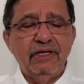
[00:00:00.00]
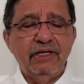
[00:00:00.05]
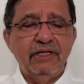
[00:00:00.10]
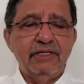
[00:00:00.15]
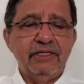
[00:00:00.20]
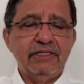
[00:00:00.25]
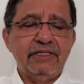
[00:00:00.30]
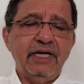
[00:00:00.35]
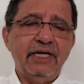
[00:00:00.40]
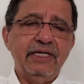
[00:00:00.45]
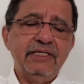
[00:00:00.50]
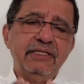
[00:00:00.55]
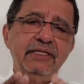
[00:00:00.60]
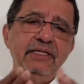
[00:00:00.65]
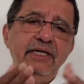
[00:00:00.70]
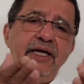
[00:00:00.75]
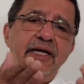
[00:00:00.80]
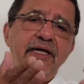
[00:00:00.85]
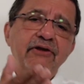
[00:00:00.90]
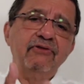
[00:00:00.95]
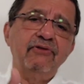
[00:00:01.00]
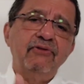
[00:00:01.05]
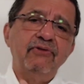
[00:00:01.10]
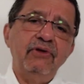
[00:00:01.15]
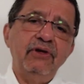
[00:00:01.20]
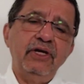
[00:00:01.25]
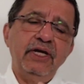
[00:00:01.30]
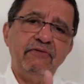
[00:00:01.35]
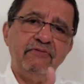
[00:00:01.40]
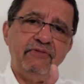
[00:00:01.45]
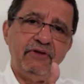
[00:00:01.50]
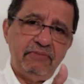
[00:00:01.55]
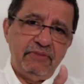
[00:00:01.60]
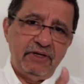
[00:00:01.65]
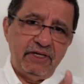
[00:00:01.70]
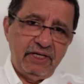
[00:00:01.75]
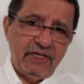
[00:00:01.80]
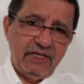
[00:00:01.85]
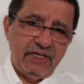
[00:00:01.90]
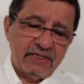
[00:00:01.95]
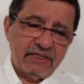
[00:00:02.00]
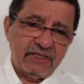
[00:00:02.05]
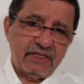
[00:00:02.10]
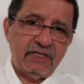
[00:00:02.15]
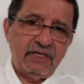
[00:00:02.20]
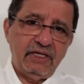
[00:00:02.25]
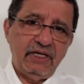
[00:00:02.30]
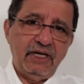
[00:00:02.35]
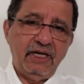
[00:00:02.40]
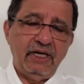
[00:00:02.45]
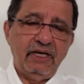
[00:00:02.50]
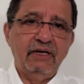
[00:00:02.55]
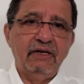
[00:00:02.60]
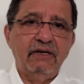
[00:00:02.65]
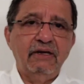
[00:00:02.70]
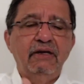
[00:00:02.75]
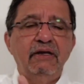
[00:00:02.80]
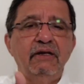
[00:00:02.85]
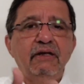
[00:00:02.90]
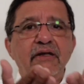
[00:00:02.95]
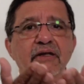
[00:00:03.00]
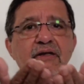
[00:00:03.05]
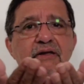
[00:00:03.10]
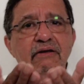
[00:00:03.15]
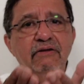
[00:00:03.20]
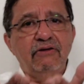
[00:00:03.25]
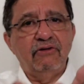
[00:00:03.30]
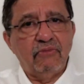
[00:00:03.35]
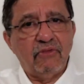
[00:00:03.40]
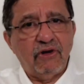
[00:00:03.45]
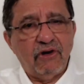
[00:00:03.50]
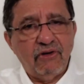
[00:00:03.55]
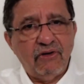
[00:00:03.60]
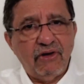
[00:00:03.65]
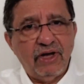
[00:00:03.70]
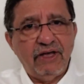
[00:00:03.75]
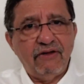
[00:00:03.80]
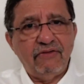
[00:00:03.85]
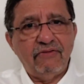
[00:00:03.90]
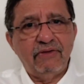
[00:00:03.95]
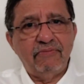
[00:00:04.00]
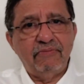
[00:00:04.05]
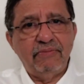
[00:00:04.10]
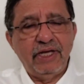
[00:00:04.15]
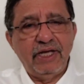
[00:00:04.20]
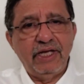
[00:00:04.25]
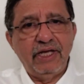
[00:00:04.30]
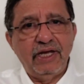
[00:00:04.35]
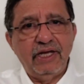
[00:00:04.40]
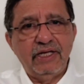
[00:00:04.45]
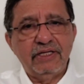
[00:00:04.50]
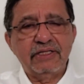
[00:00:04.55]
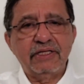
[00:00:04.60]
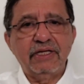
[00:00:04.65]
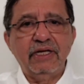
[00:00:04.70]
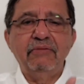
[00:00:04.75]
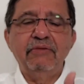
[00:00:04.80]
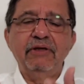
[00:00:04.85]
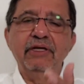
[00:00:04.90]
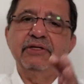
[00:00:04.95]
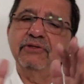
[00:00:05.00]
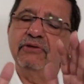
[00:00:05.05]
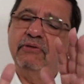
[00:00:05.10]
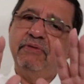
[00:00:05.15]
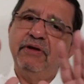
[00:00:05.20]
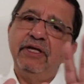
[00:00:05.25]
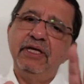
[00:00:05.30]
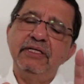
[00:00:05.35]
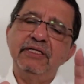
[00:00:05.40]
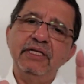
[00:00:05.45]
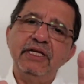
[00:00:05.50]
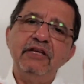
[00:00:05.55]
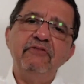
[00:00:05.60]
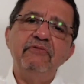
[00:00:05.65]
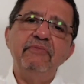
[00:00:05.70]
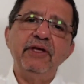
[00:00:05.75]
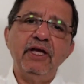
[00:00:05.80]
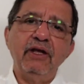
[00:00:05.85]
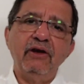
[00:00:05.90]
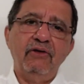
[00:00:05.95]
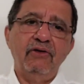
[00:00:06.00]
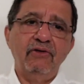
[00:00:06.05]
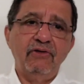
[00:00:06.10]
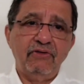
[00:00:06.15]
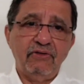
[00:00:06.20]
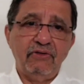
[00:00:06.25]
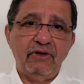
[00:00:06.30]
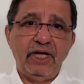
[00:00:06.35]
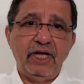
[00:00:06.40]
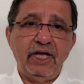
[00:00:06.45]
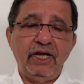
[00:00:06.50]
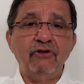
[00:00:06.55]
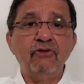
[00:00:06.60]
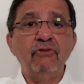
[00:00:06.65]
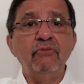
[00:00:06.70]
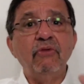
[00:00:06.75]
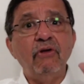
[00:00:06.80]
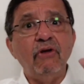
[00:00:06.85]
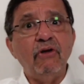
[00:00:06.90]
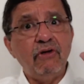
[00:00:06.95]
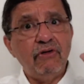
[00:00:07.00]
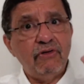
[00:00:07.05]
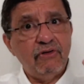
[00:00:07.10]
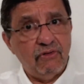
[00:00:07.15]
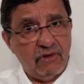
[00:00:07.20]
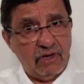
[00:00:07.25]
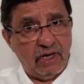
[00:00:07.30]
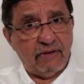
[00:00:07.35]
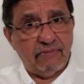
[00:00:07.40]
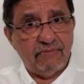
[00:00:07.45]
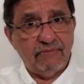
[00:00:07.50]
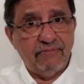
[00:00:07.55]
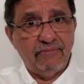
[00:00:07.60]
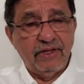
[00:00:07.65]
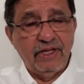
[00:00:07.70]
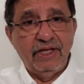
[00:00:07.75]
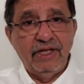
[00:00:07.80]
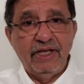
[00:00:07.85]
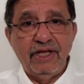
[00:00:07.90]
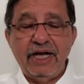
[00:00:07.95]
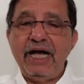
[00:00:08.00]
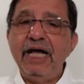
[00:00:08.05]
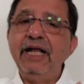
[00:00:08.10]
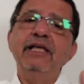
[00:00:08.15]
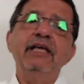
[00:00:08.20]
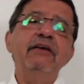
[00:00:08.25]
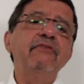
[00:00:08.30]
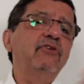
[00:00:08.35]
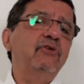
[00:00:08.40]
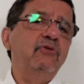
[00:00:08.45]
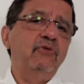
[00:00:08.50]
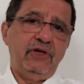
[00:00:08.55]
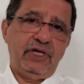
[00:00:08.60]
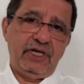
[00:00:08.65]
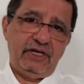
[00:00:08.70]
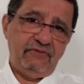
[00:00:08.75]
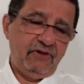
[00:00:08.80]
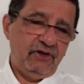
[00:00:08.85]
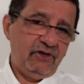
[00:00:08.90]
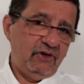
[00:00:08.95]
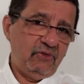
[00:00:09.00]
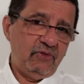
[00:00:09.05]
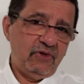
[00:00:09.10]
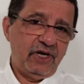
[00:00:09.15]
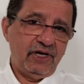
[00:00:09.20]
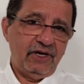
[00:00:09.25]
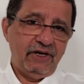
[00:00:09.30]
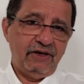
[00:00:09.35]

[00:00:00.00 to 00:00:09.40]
And this guy said, I told everybody yesterday. Tomorrow I have a big guest coming, so please leave me alone today. Tomorrow you come, I'll give you whatever you want.